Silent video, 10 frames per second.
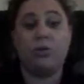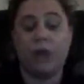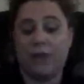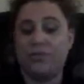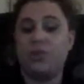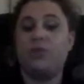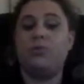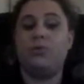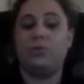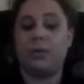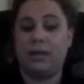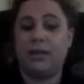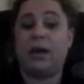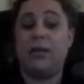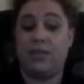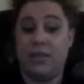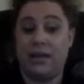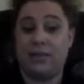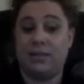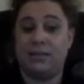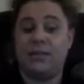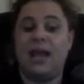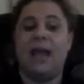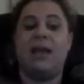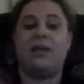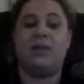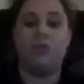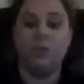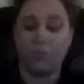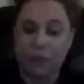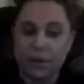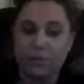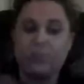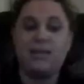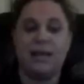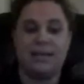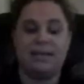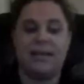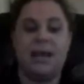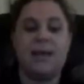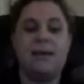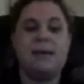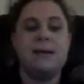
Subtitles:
after you click on this and you read through the essay,